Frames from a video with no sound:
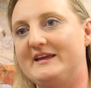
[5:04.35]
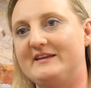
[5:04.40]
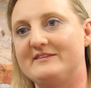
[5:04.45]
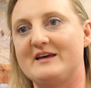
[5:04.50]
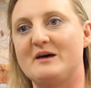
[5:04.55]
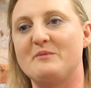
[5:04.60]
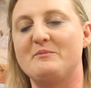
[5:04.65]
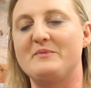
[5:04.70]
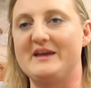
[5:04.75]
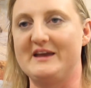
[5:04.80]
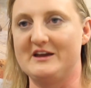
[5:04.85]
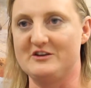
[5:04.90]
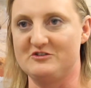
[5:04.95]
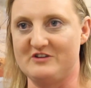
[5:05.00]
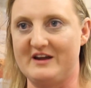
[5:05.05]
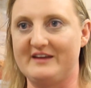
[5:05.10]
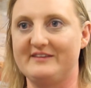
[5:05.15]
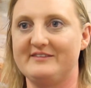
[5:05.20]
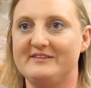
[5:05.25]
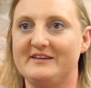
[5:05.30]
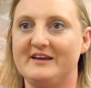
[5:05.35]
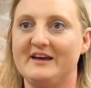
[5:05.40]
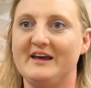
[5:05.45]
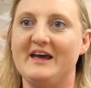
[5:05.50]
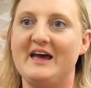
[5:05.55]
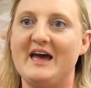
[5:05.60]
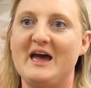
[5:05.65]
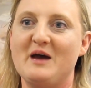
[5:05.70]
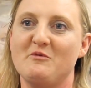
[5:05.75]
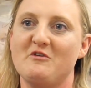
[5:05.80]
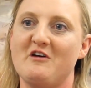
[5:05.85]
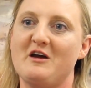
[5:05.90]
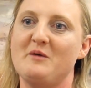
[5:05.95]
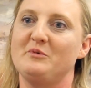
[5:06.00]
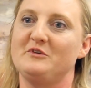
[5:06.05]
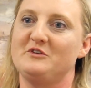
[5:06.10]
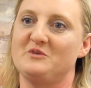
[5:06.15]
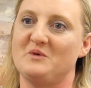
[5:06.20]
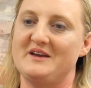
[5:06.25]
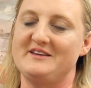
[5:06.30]
needs are being addressed, and we're
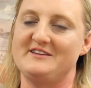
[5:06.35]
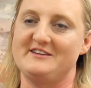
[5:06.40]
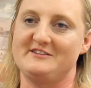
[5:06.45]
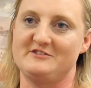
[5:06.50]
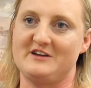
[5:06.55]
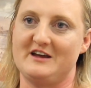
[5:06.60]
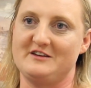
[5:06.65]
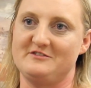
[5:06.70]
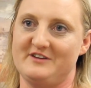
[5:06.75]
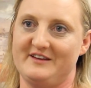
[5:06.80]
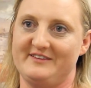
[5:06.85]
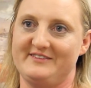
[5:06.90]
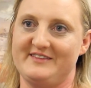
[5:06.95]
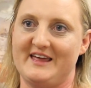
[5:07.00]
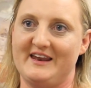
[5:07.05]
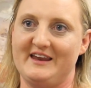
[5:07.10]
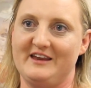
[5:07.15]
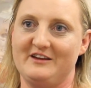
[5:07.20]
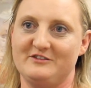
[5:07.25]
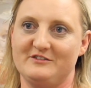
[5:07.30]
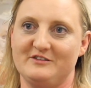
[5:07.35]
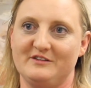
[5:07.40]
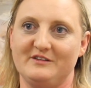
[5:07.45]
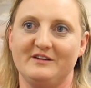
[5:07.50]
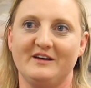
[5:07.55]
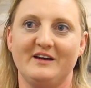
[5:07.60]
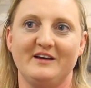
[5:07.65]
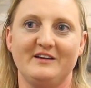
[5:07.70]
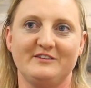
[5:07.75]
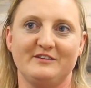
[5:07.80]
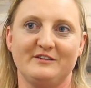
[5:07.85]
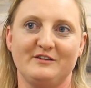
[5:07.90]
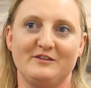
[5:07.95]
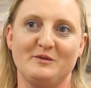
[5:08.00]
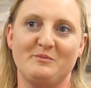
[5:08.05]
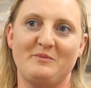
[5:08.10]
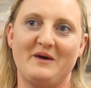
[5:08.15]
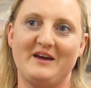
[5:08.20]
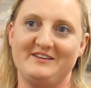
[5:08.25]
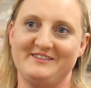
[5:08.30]
able to address that issue. So
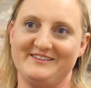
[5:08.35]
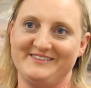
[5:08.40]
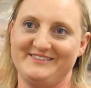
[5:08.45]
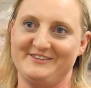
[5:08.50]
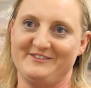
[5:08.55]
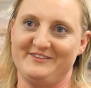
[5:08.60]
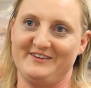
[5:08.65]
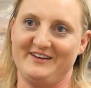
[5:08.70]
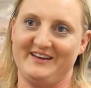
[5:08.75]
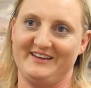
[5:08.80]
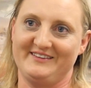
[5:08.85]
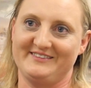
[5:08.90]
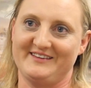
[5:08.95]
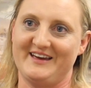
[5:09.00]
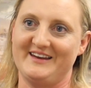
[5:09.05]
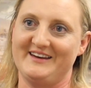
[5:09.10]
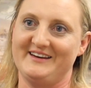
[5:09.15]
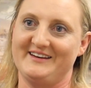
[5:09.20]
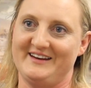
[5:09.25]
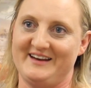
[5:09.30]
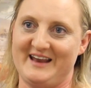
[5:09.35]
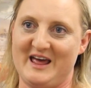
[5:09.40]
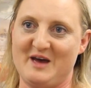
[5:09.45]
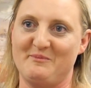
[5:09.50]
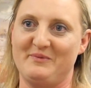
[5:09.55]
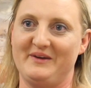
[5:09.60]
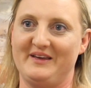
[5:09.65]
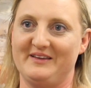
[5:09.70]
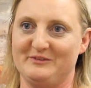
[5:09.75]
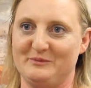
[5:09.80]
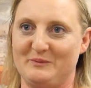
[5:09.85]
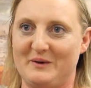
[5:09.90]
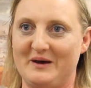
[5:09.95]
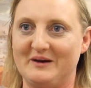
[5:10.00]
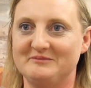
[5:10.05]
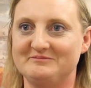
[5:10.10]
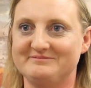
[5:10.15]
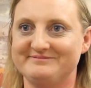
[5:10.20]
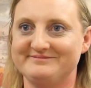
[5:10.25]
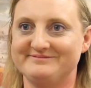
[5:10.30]
the patients are excited and happy as well.